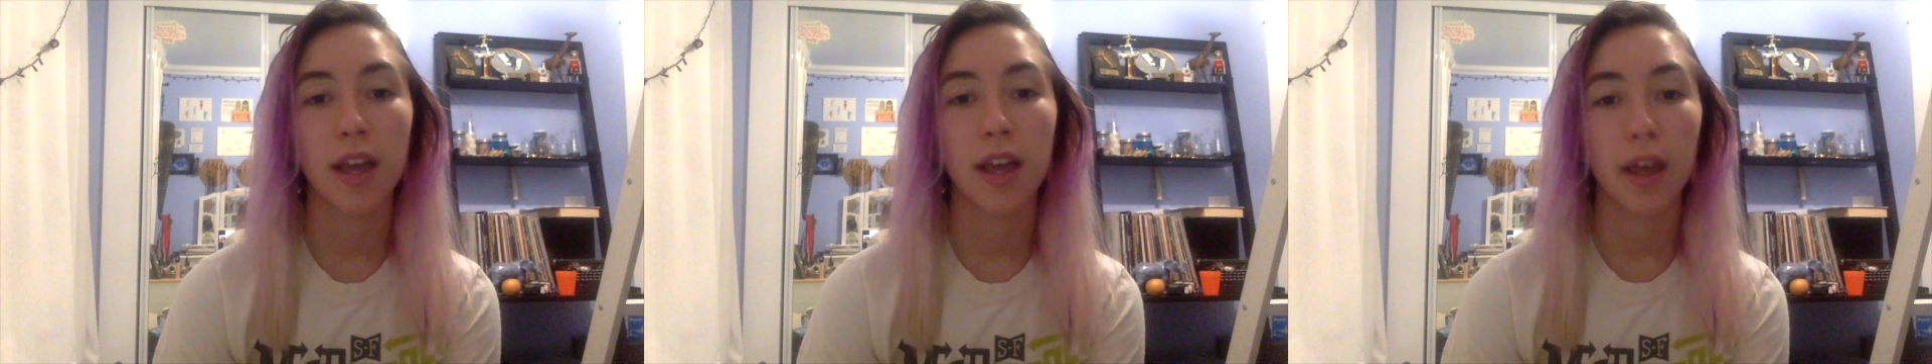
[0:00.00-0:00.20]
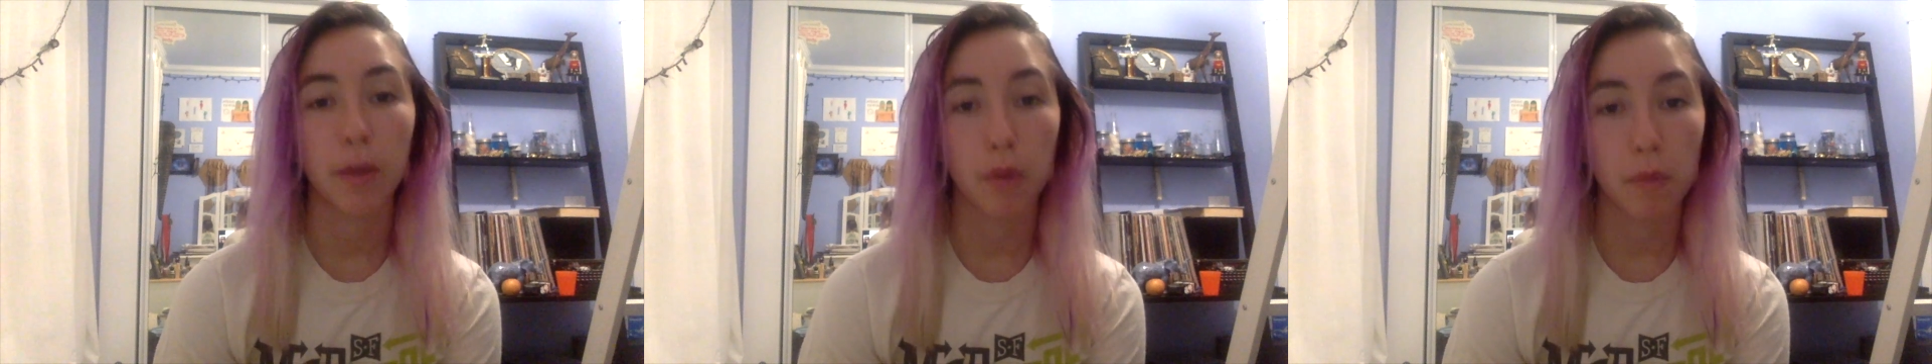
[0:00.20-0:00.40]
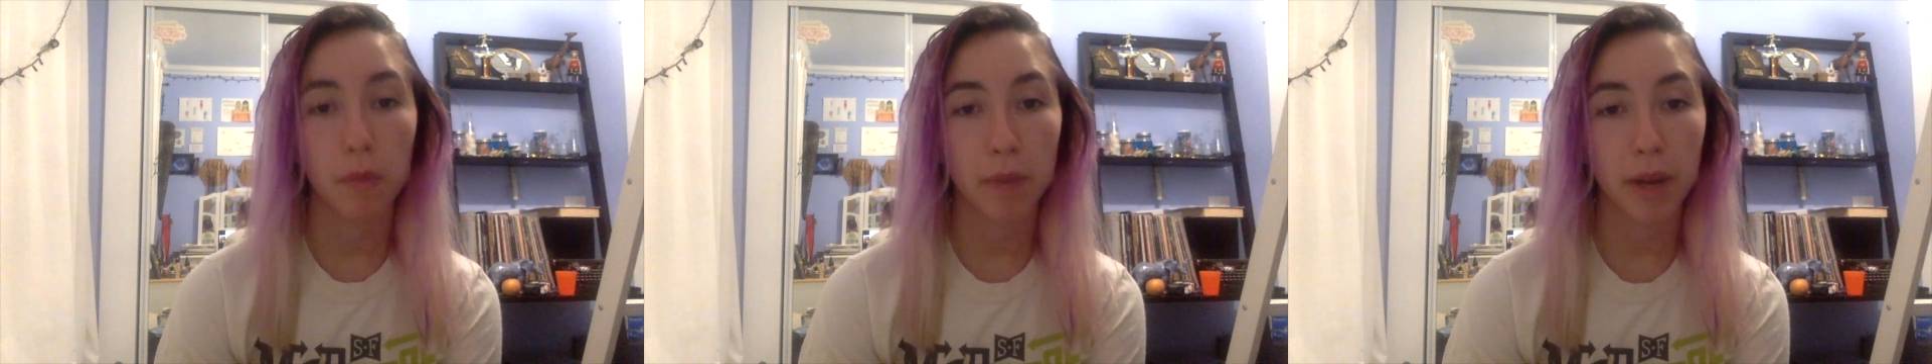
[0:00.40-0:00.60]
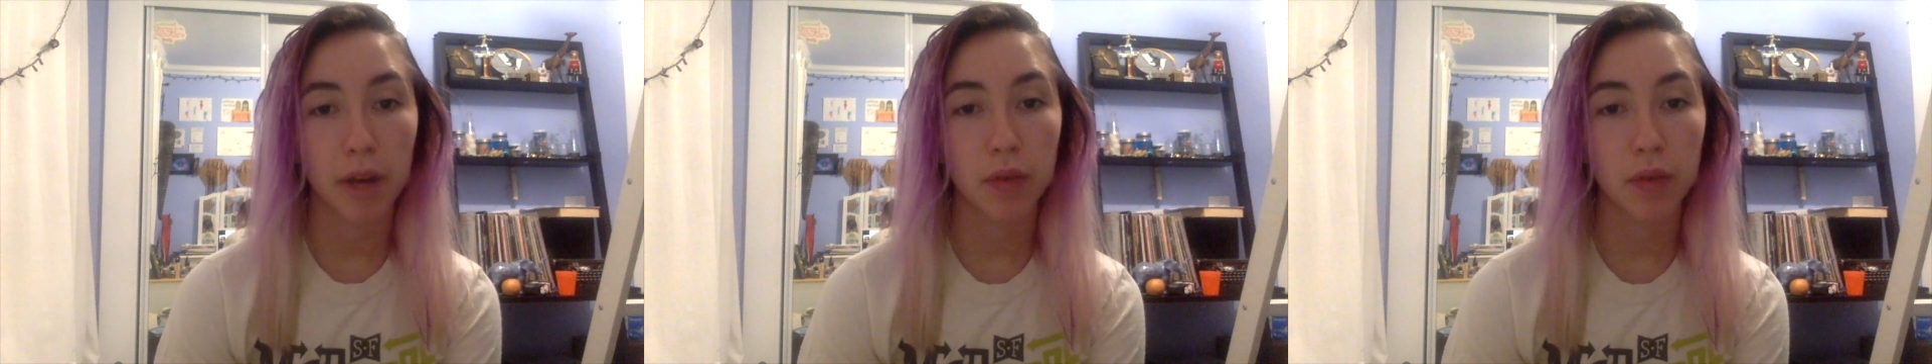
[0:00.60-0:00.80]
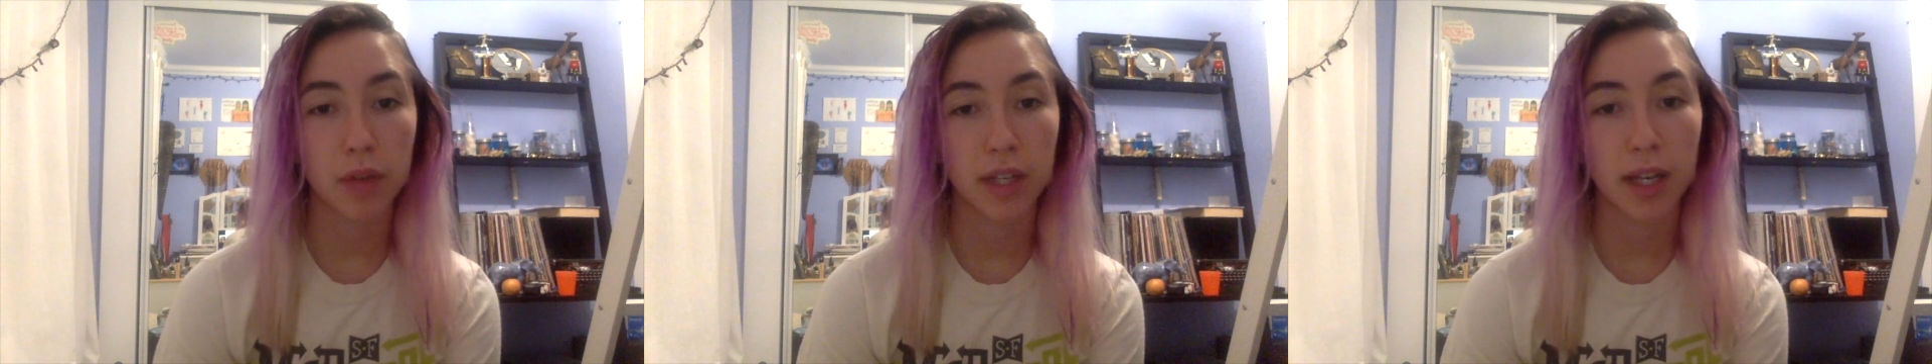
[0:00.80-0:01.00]
and when paired
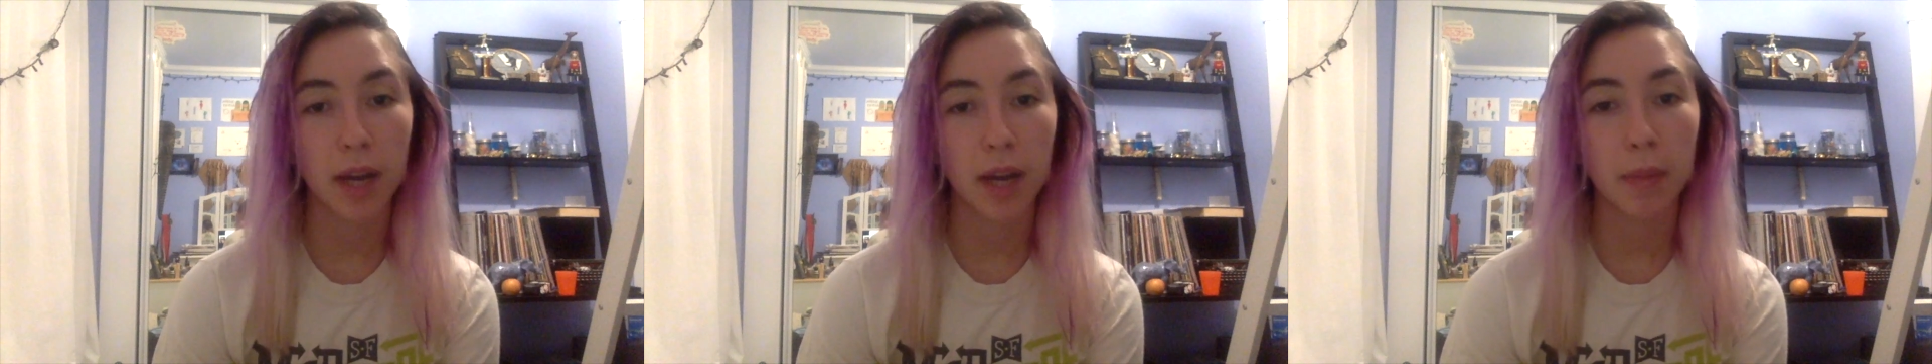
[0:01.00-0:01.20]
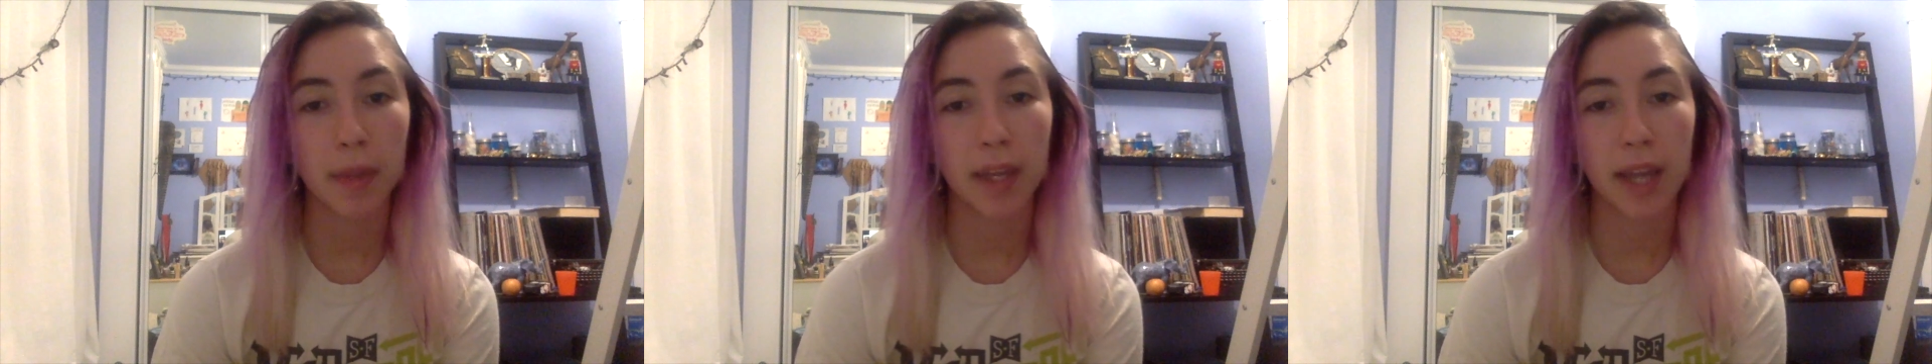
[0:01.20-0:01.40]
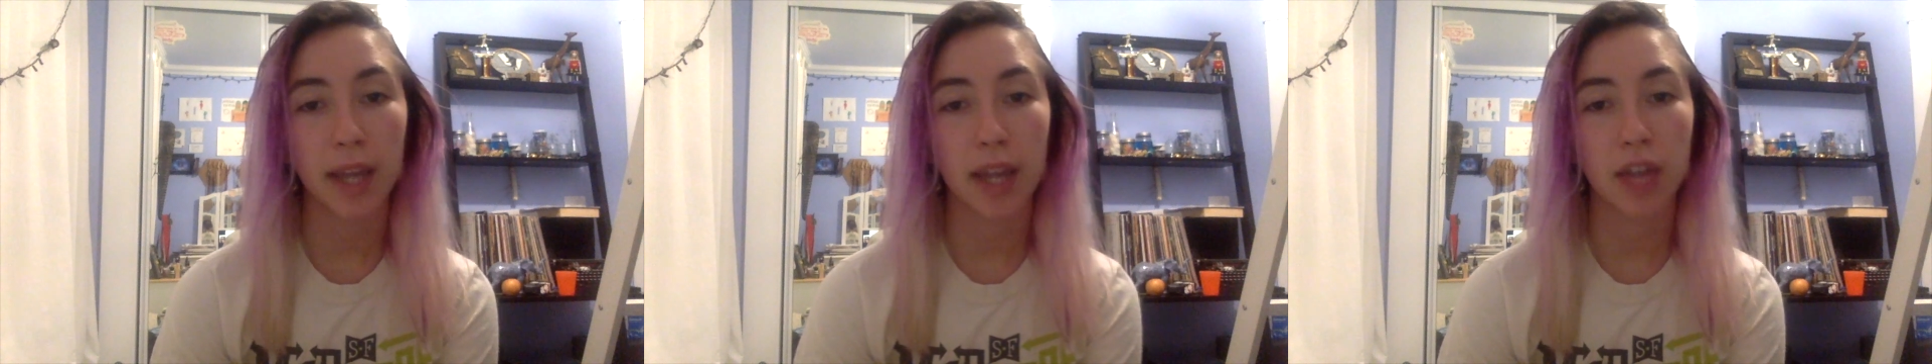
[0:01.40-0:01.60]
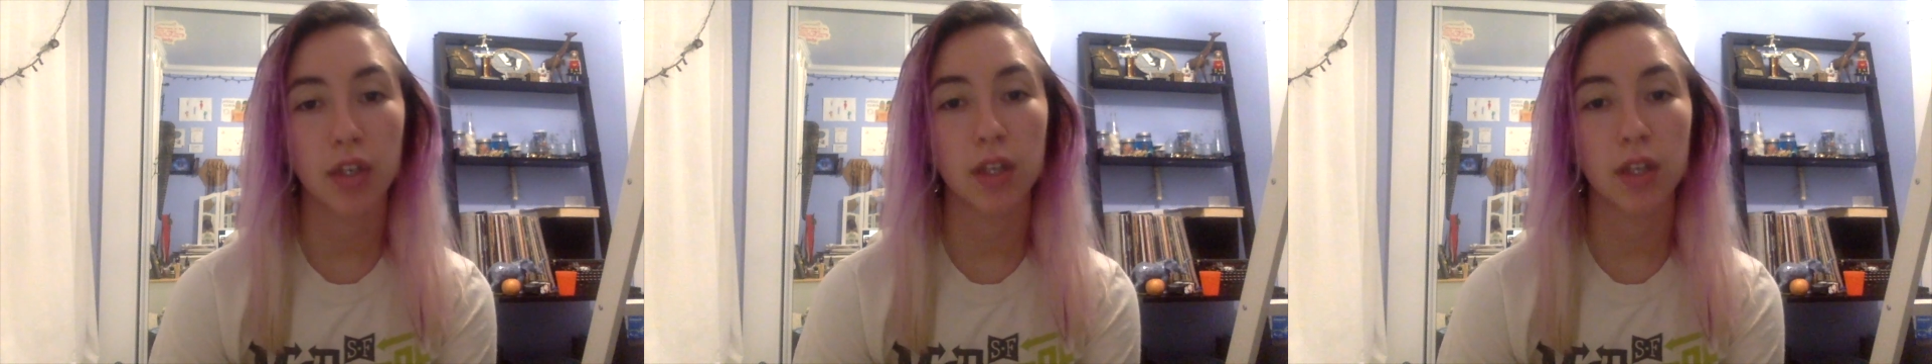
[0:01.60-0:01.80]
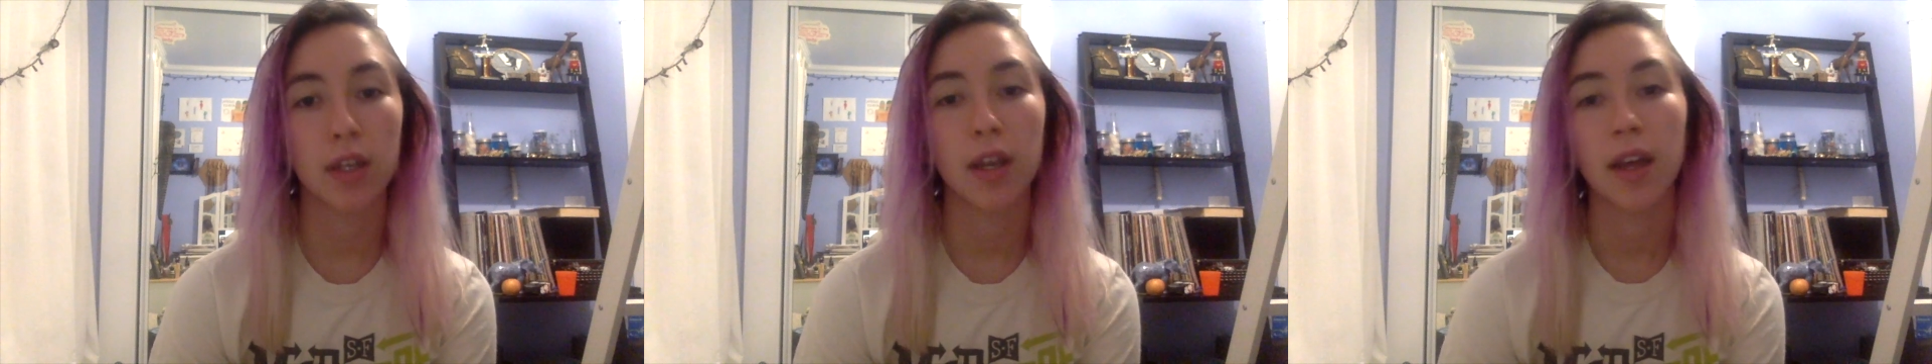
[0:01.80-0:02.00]
with the coupling
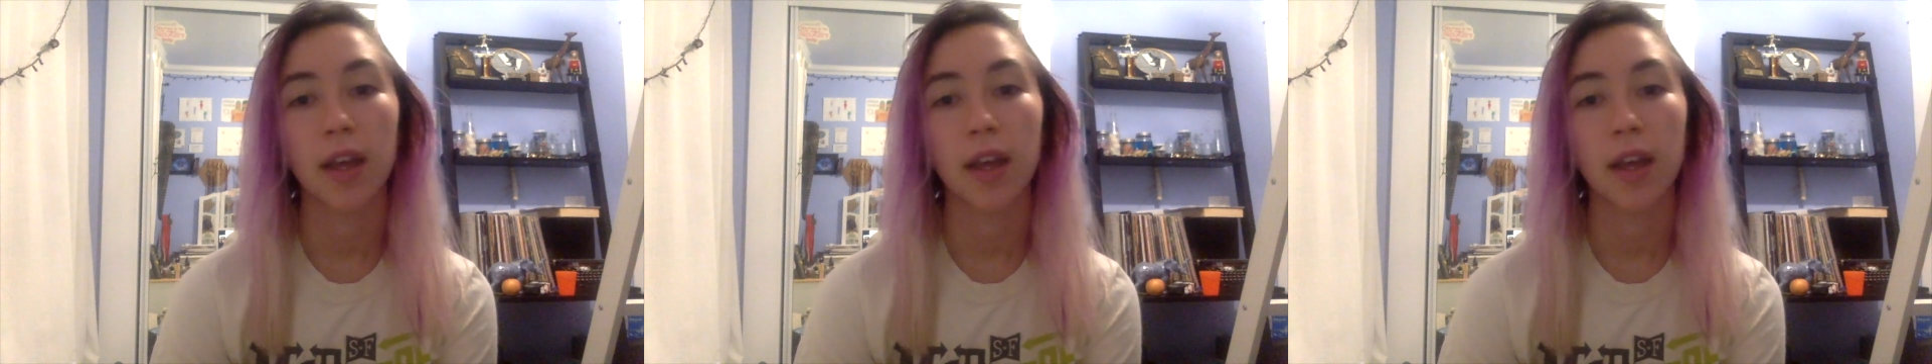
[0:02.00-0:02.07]
agent,